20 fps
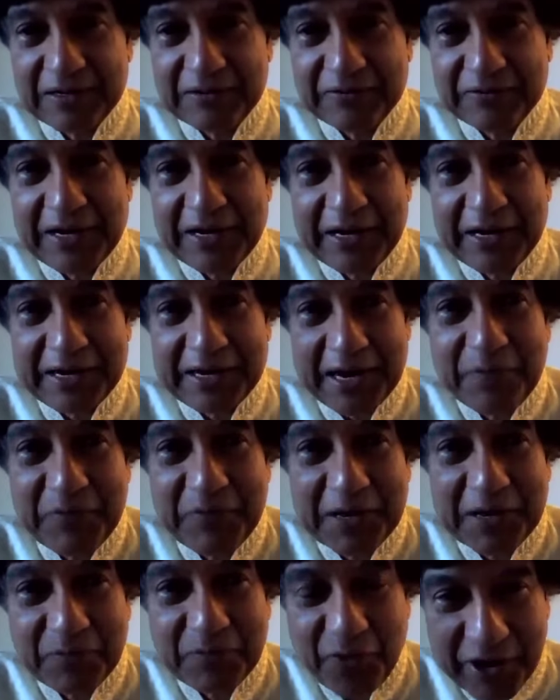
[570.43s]
really
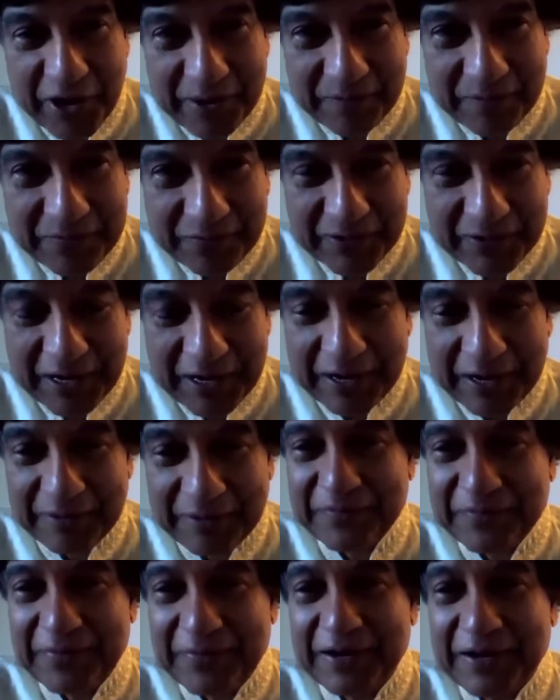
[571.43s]
epic poem,
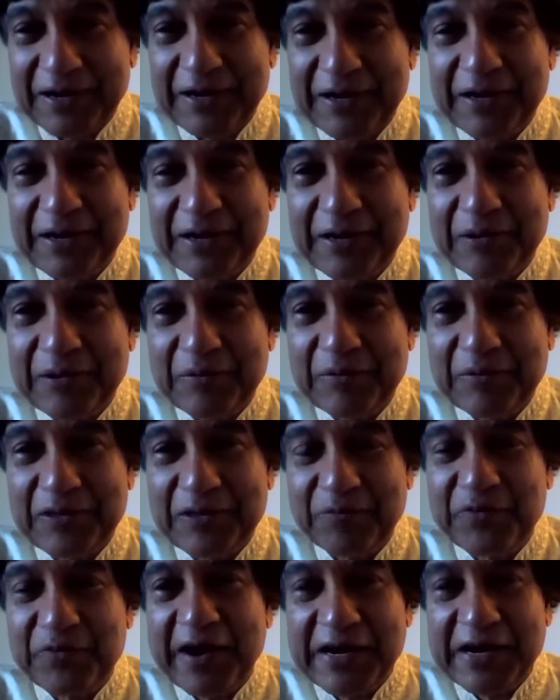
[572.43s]
The
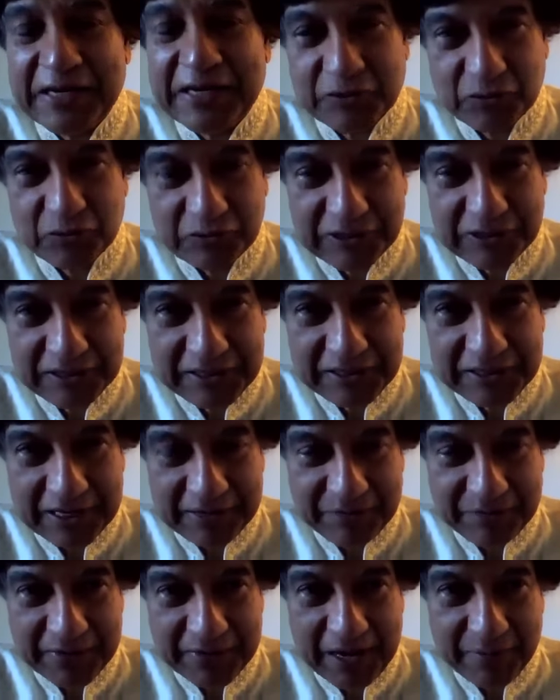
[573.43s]
Prelude,
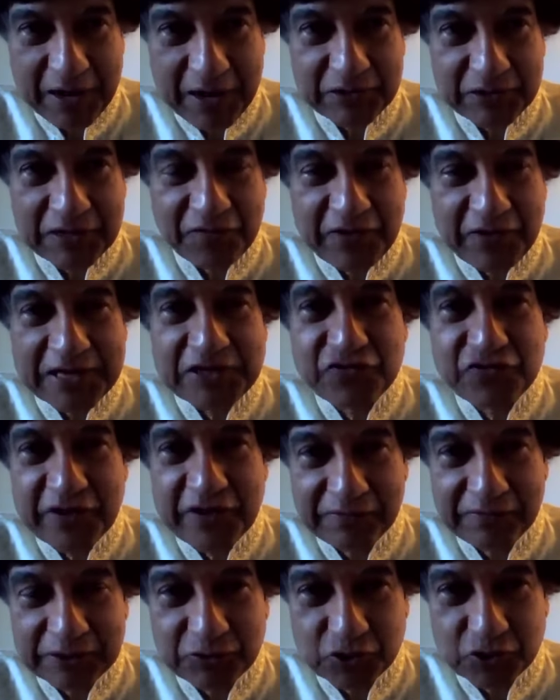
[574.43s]
about the French
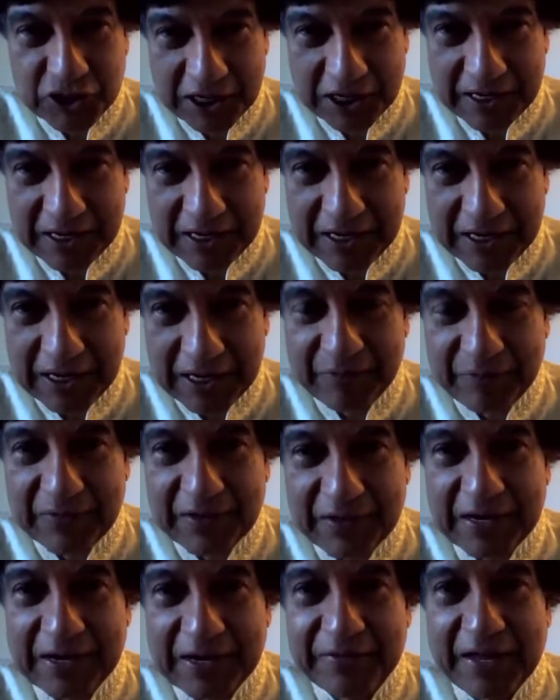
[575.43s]
Revolution,
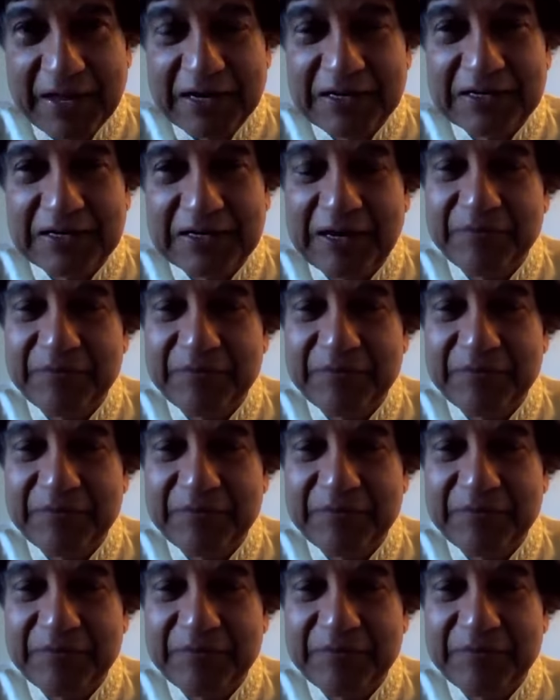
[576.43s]
that